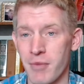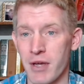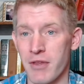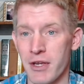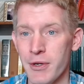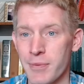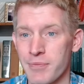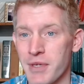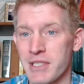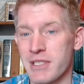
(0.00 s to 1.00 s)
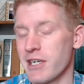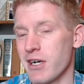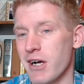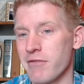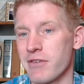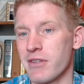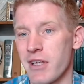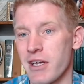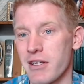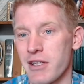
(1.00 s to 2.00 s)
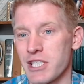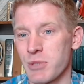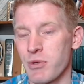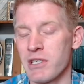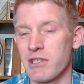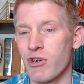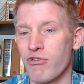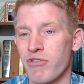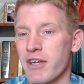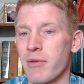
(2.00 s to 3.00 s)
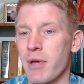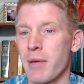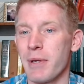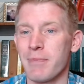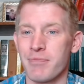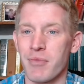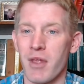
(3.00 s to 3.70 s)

And they do. They take off, and they sprint and go find the baby.